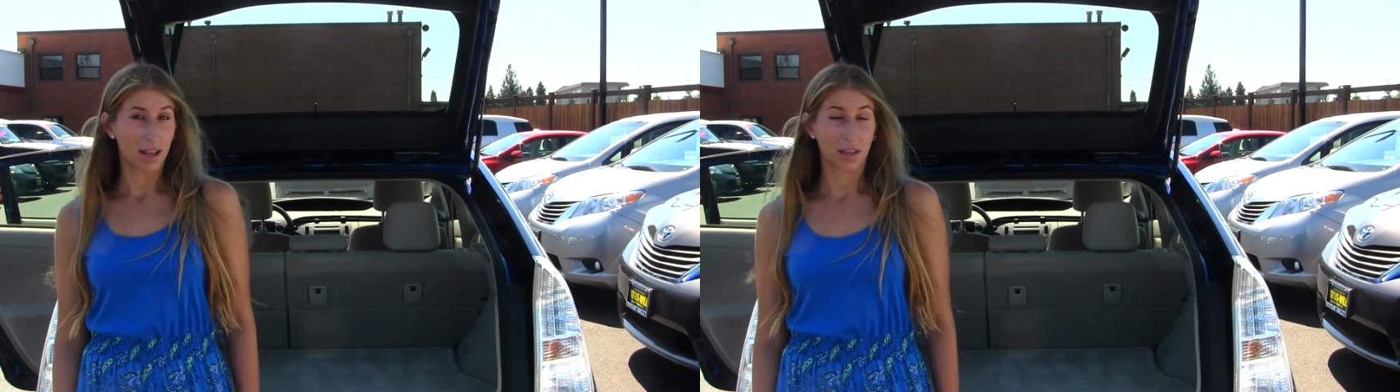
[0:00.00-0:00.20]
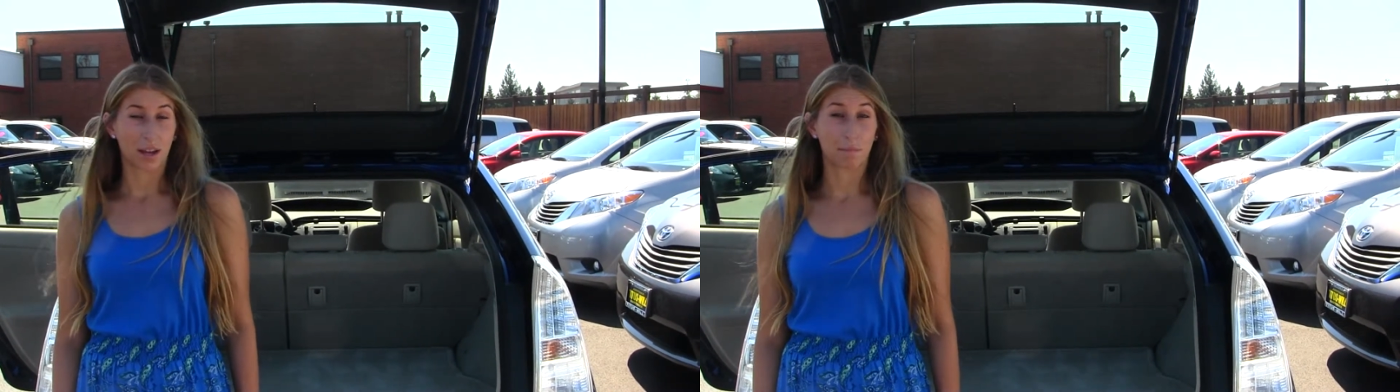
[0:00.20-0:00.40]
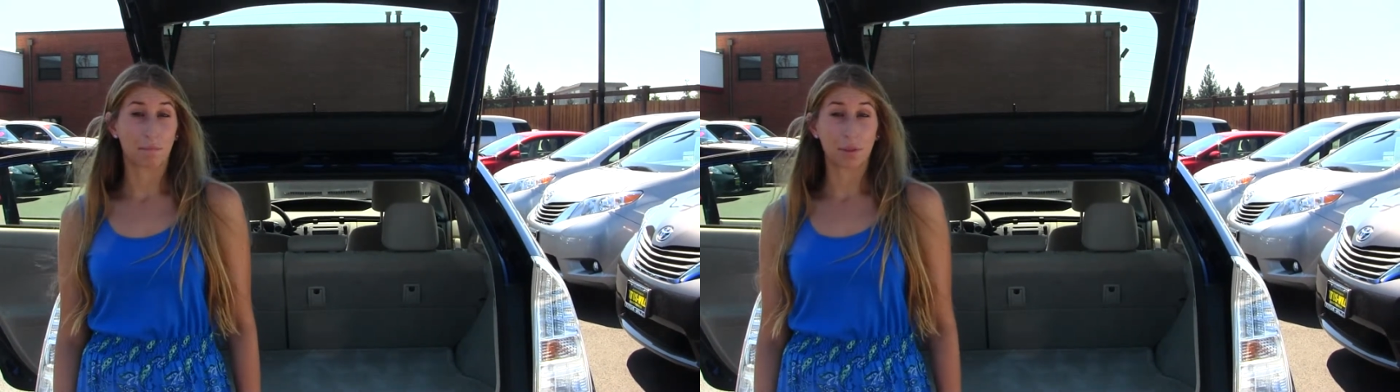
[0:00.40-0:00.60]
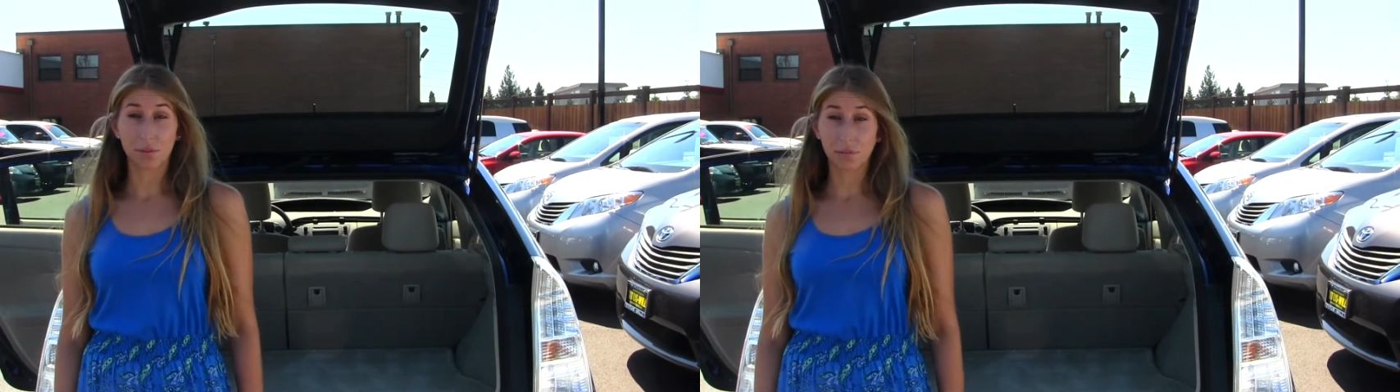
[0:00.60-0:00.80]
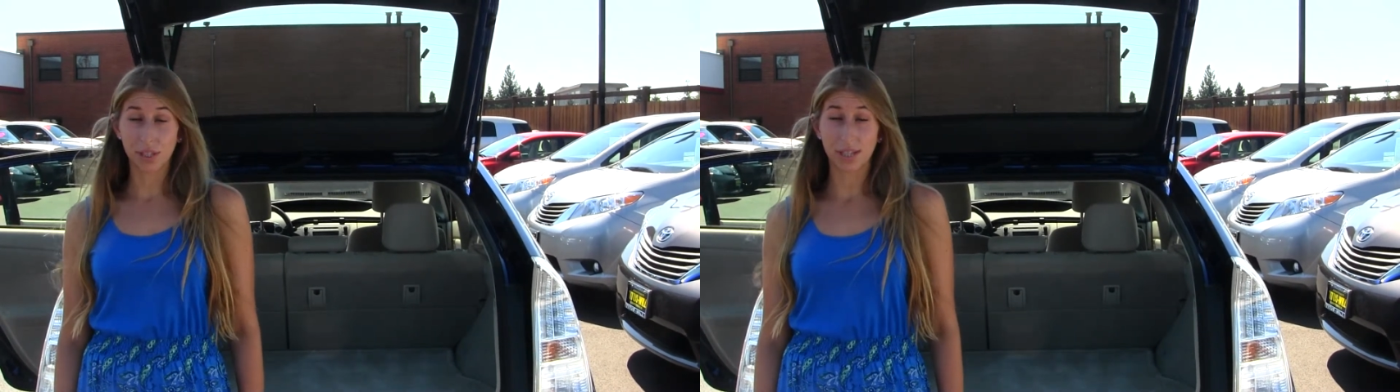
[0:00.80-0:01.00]
They are
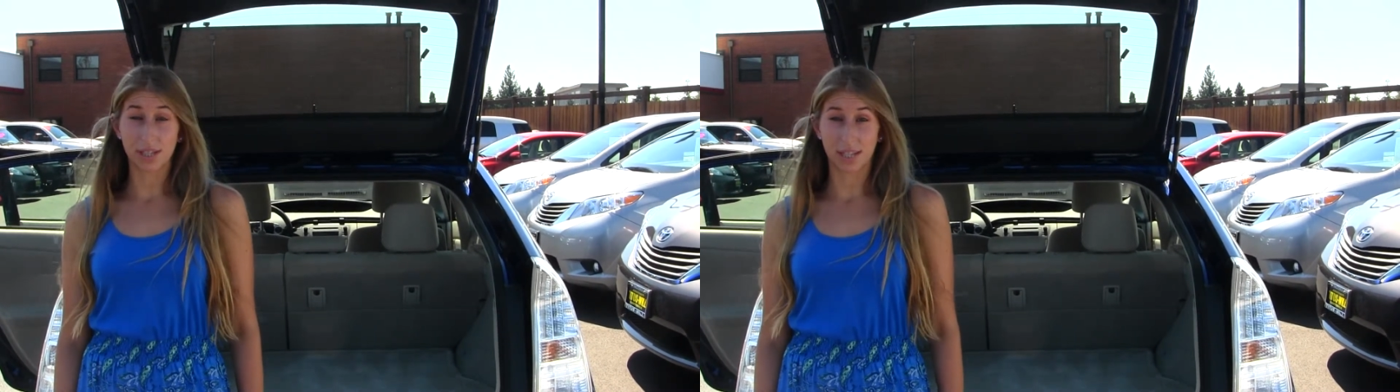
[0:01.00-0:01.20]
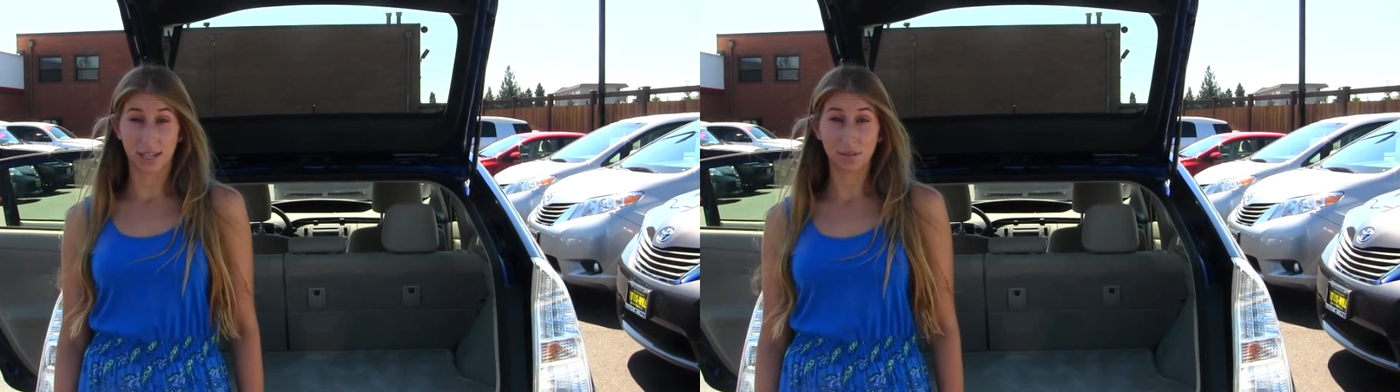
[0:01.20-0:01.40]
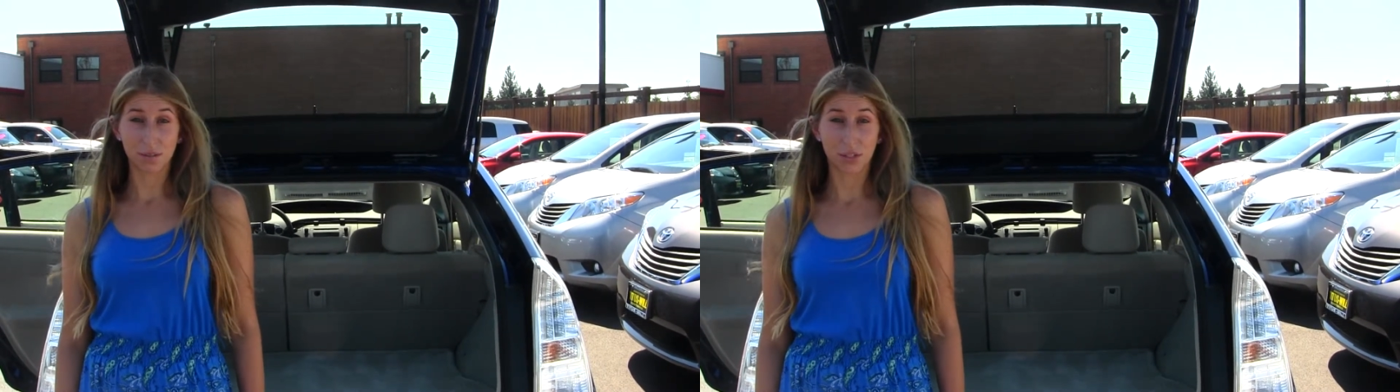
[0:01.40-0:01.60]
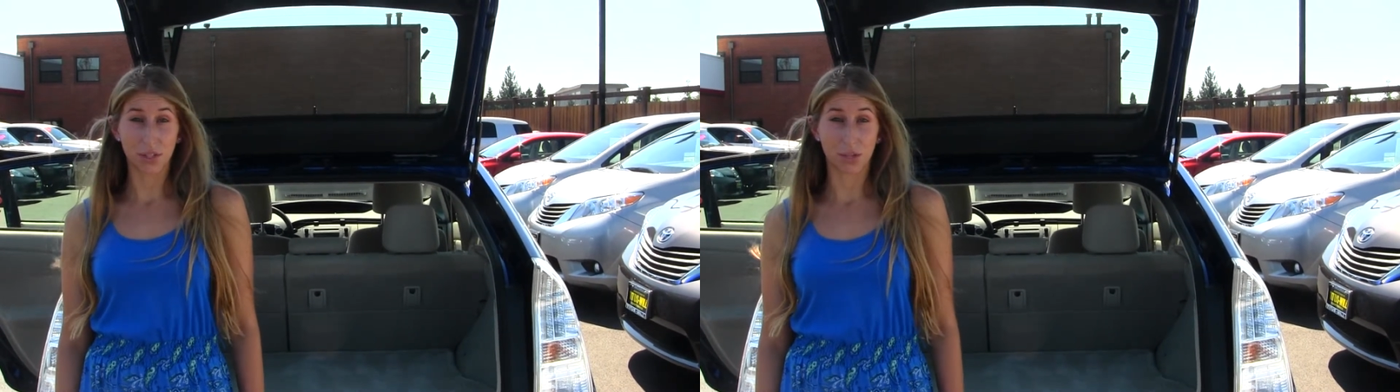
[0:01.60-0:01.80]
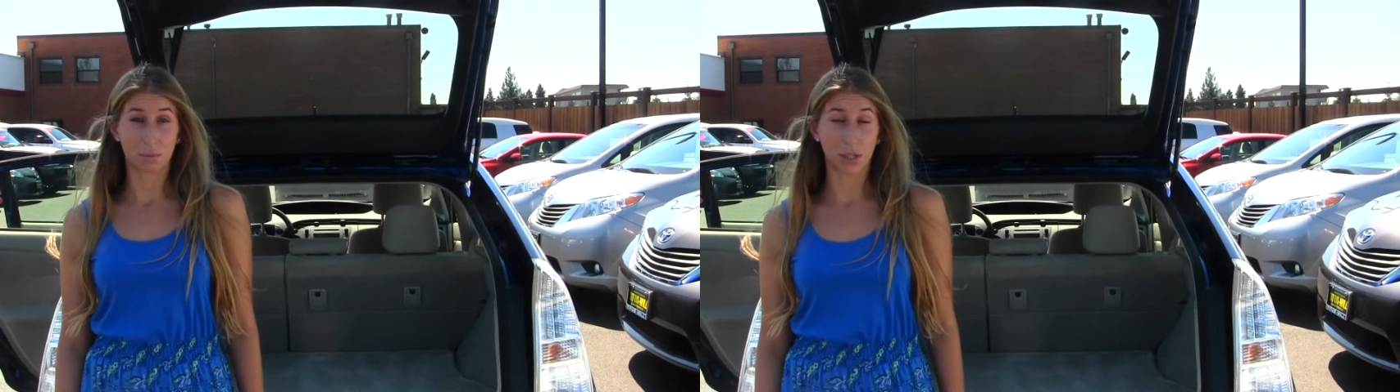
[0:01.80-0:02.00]
beautifully detailed, so you
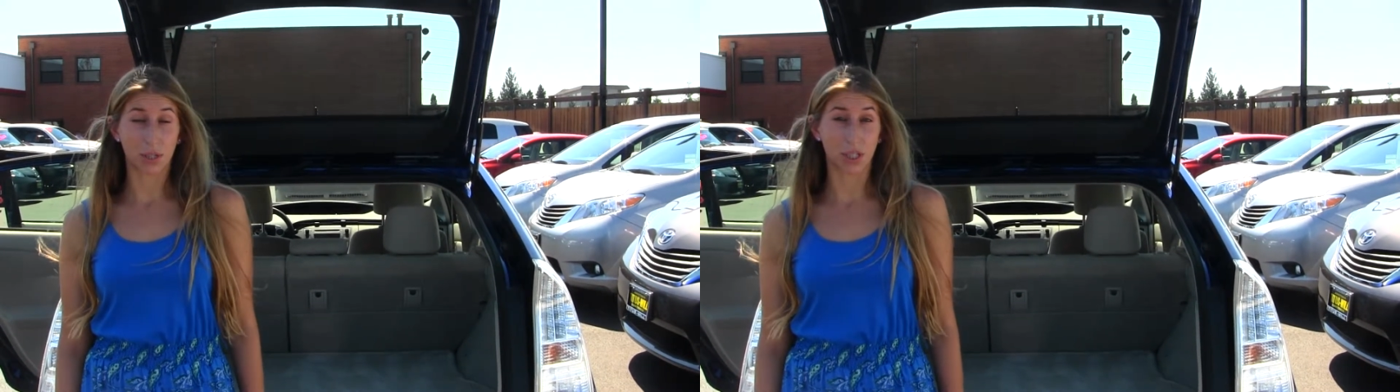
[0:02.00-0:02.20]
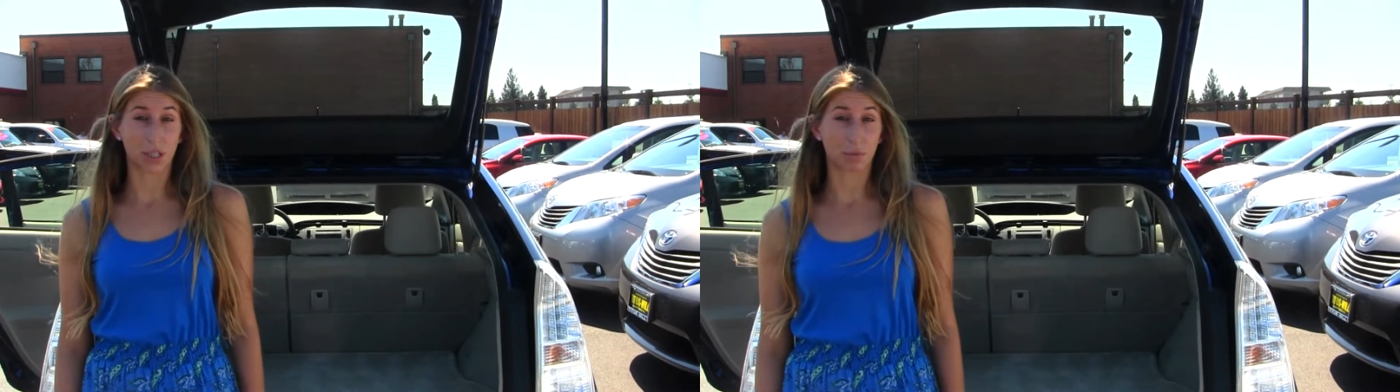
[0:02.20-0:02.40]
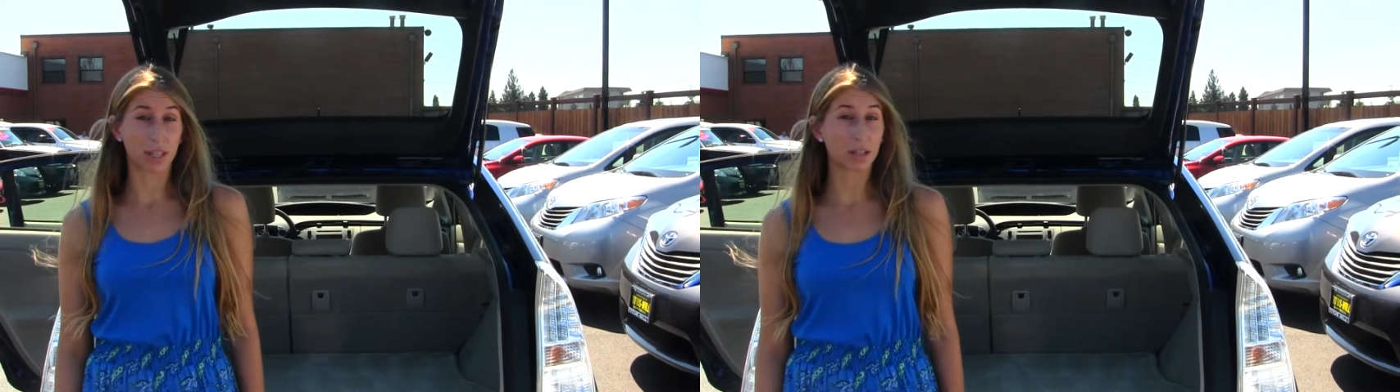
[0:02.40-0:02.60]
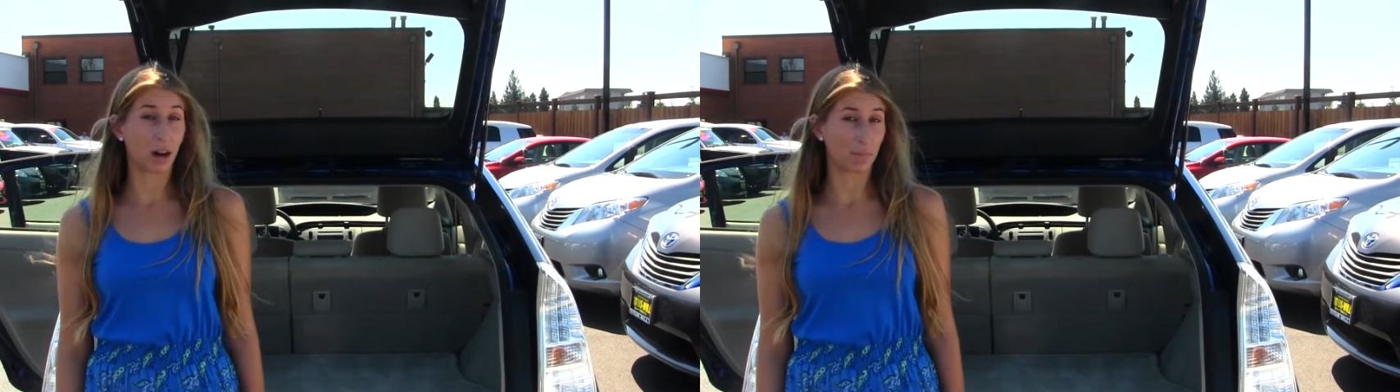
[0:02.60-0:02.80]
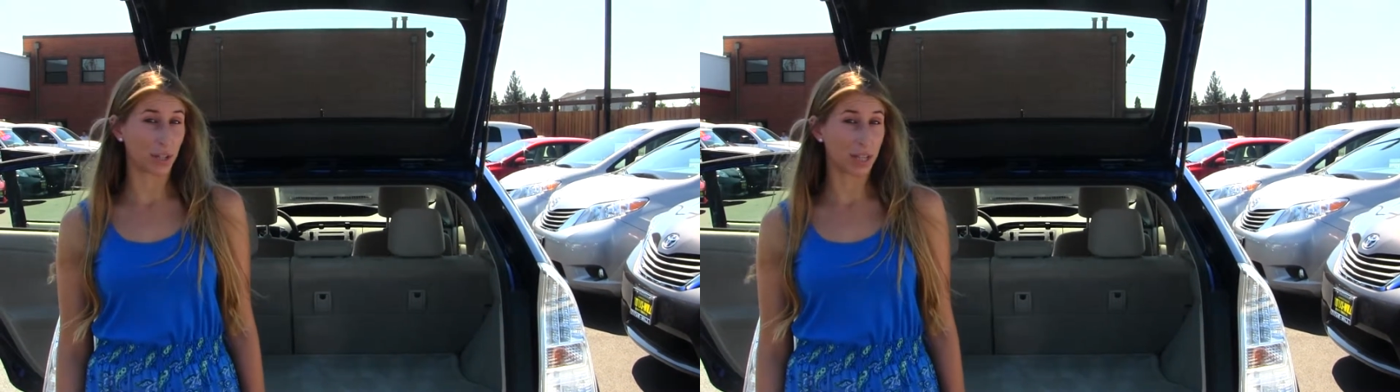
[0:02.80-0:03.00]
can purchase with
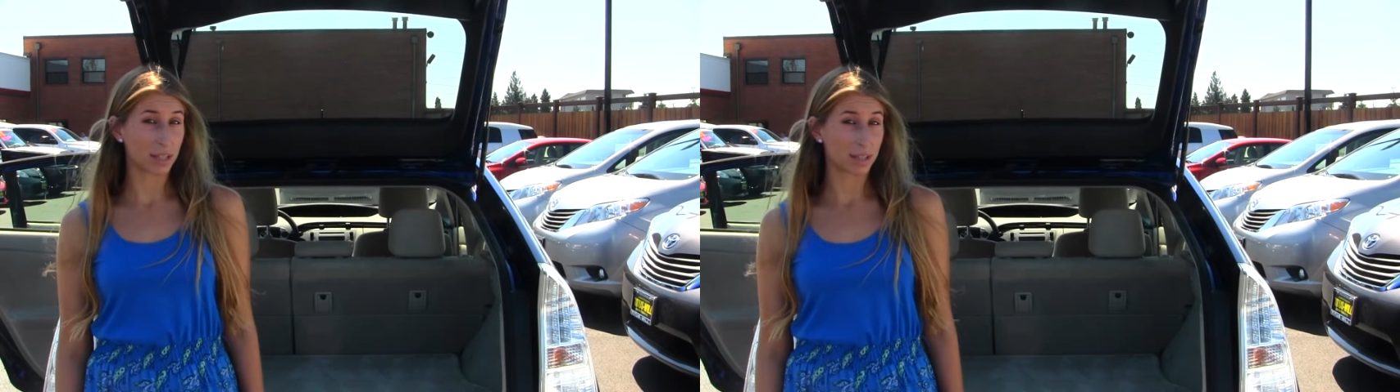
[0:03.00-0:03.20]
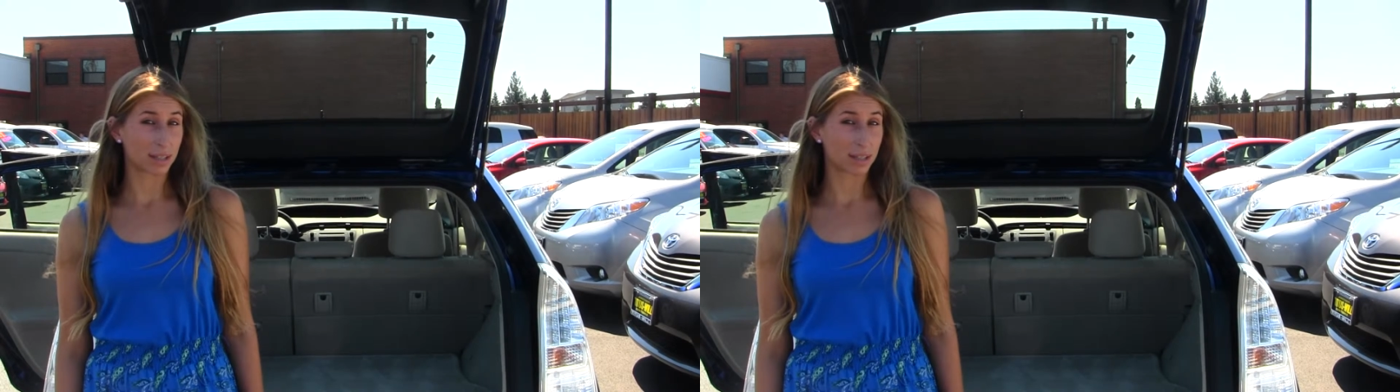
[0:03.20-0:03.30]
confidence.